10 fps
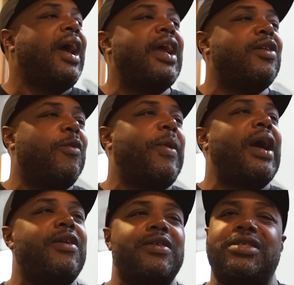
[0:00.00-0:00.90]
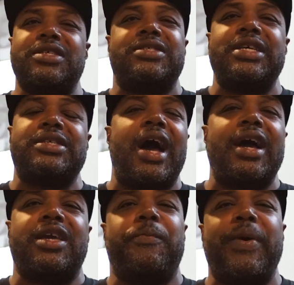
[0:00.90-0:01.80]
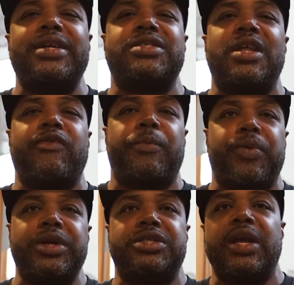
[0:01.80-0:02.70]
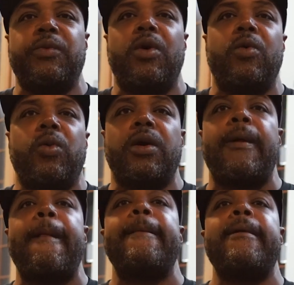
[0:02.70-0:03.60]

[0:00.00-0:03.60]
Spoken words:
ain't nobody, this occupation of a precinct won't work.